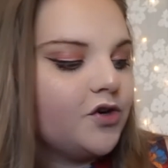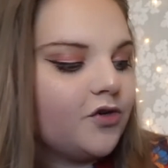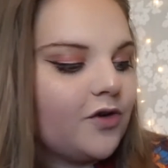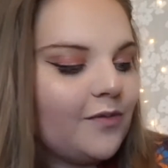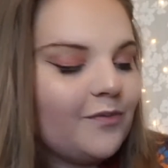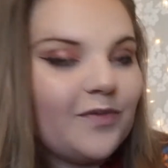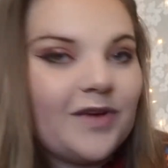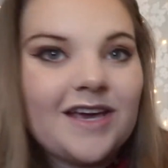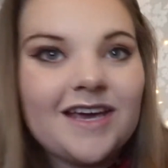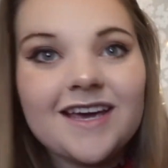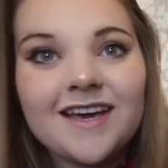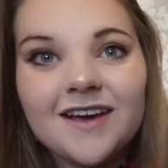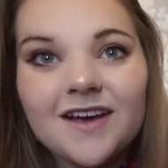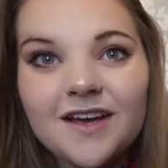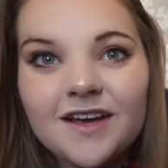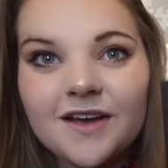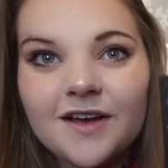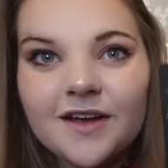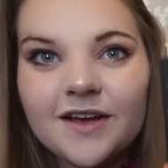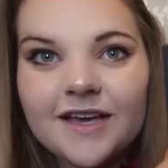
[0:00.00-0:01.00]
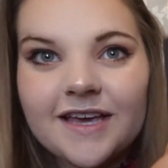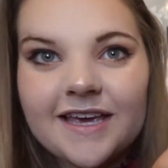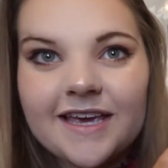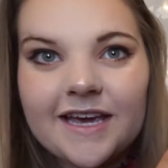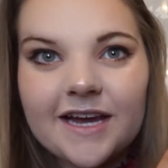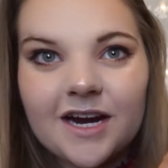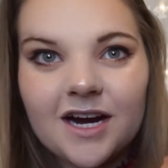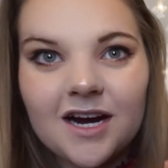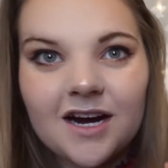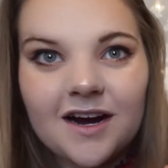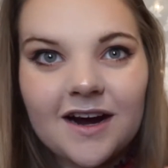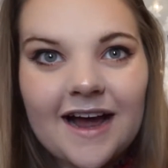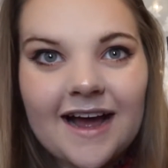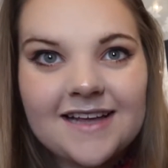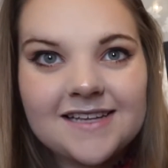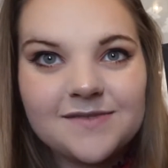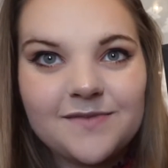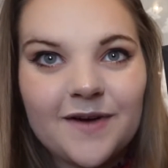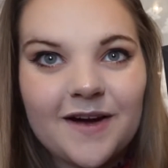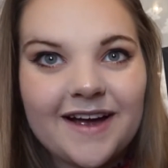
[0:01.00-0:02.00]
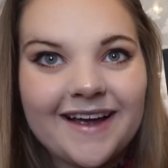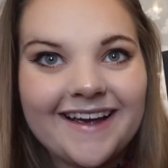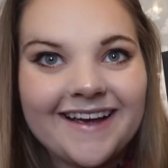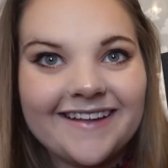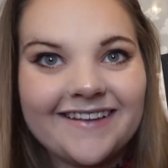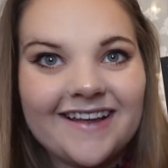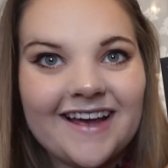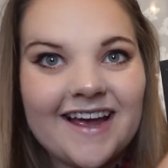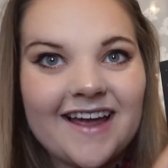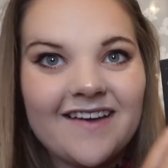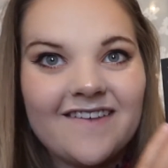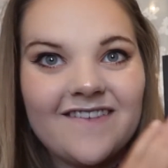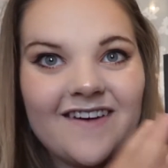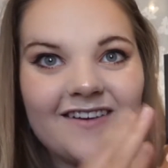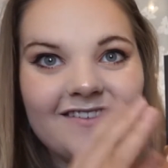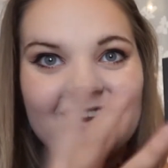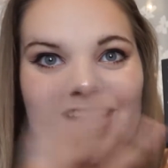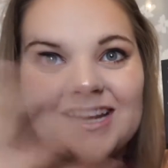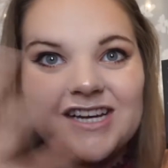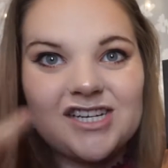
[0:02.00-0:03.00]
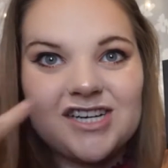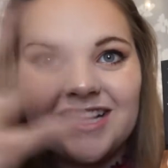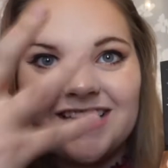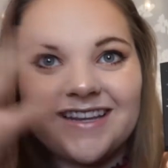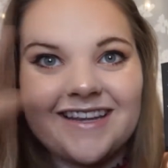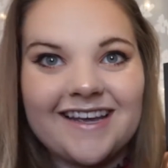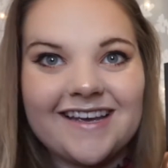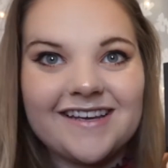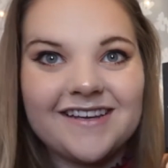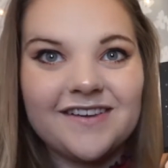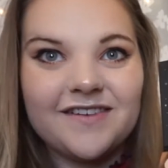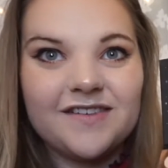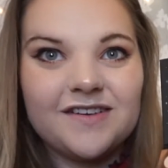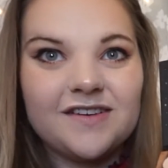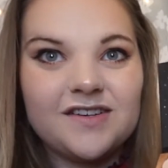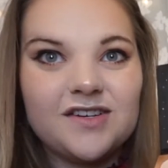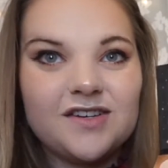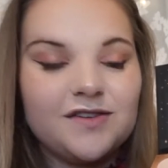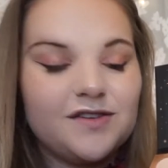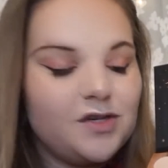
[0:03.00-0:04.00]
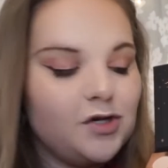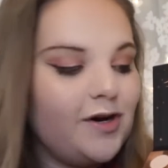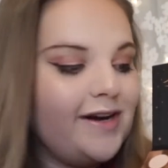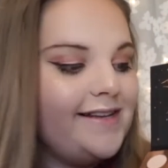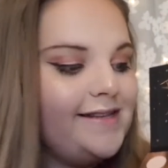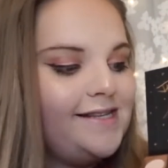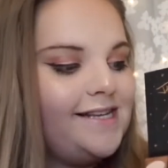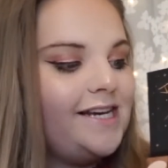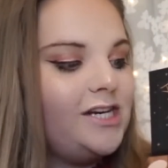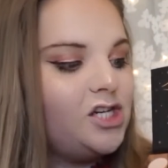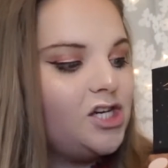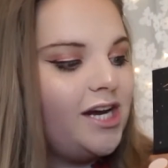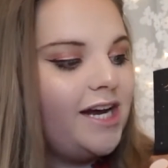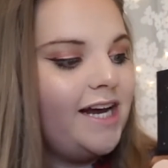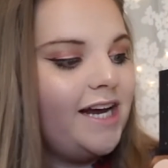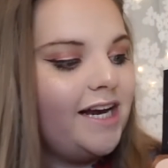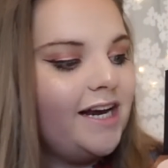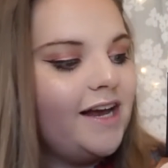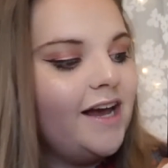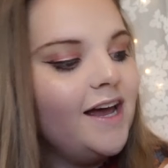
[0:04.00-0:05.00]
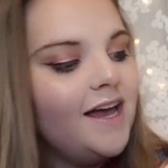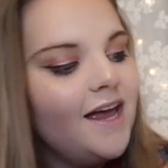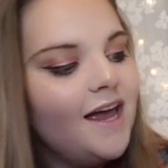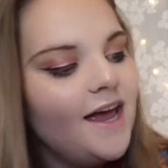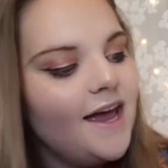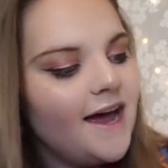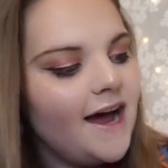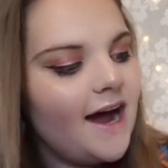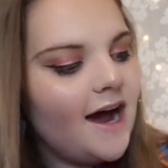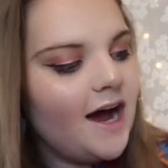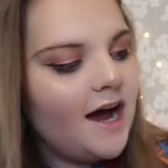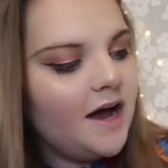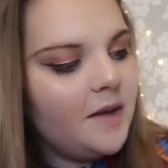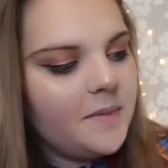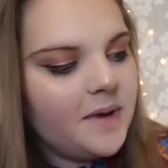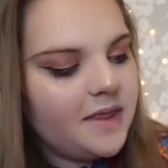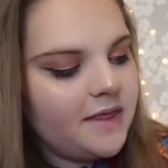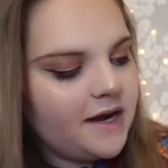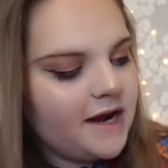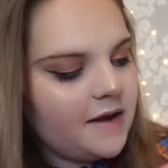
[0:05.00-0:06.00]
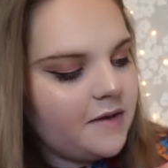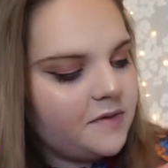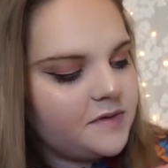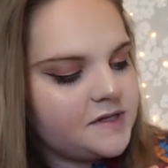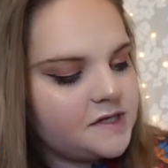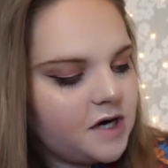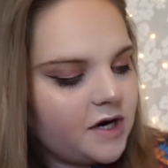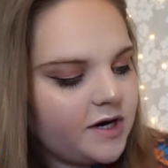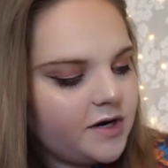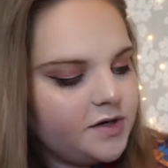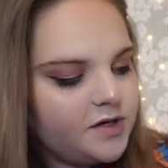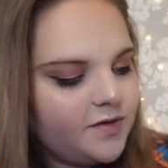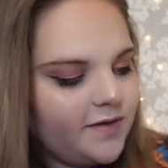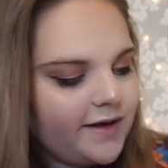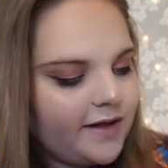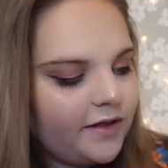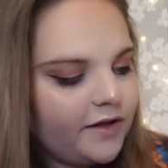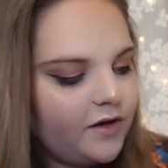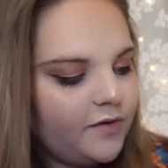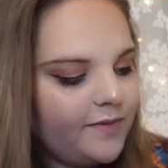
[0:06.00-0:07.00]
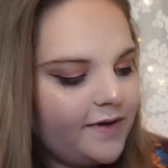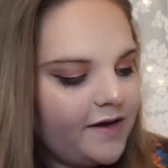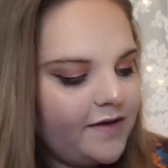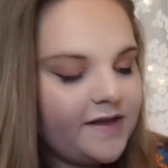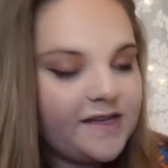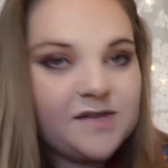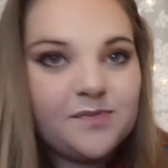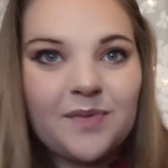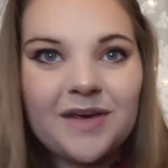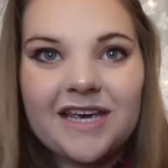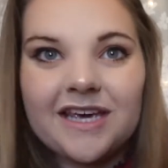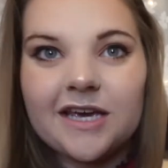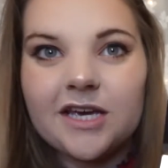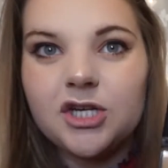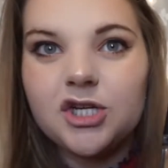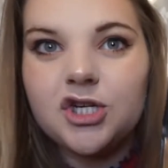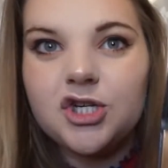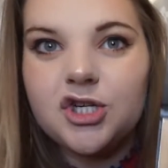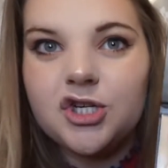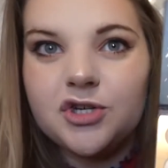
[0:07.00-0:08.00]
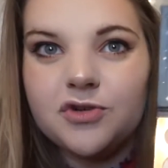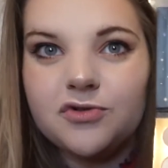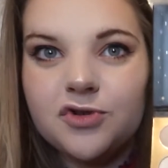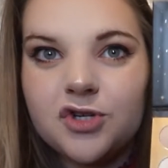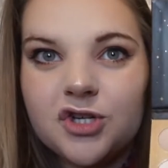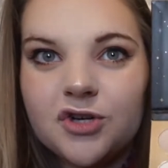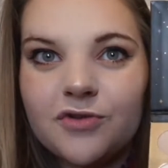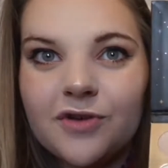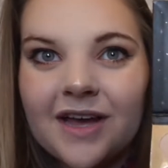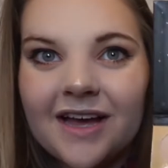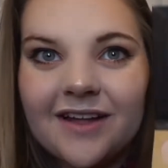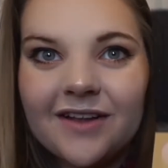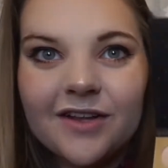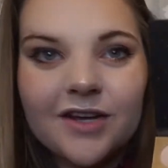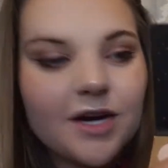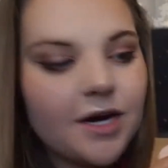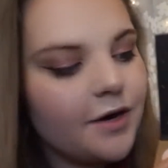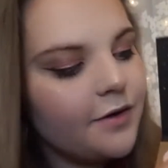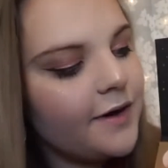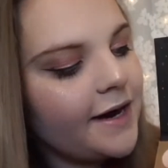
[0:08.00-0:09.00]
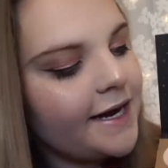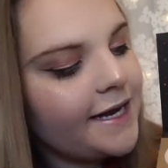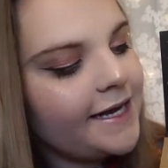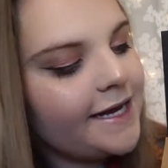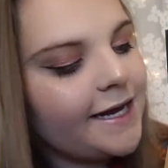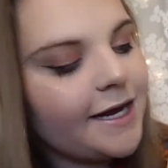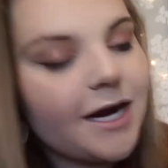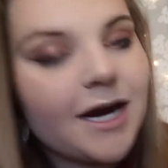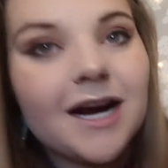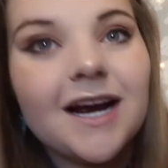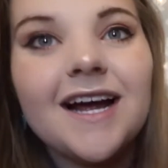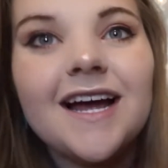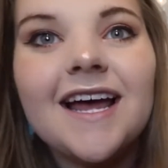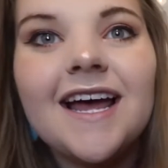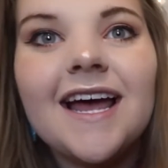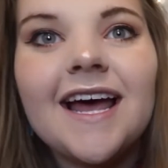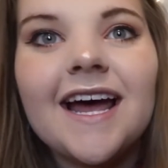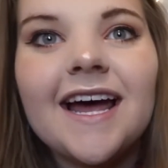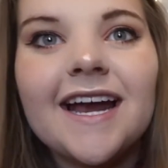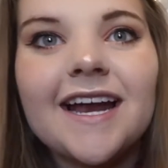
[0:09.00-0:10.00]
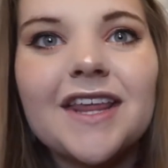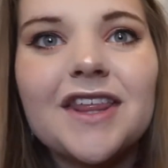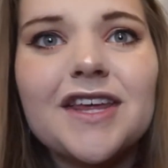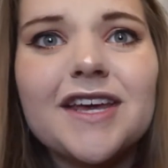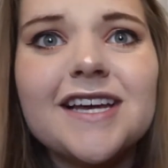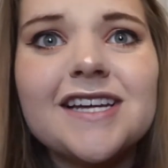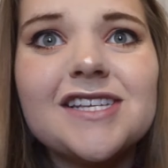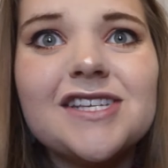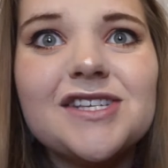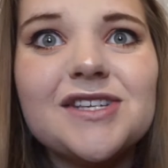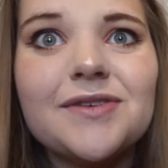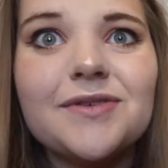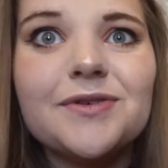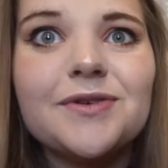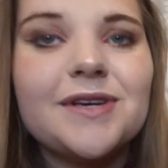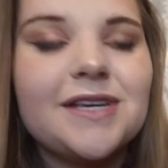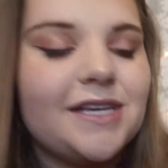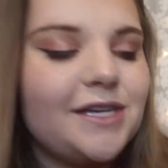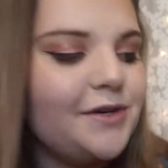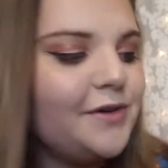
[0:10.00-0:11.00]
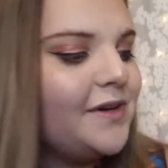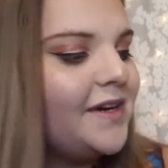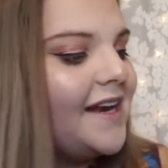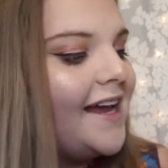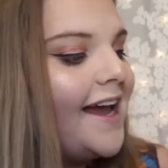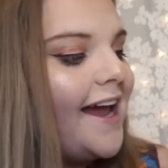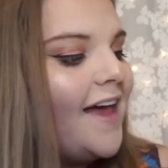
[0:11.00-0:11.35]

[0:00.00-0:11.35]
Grumpy here as my like foundation, like transition, and then I started doing a little bit of this pinkish juju color right here, and I think it's so cute.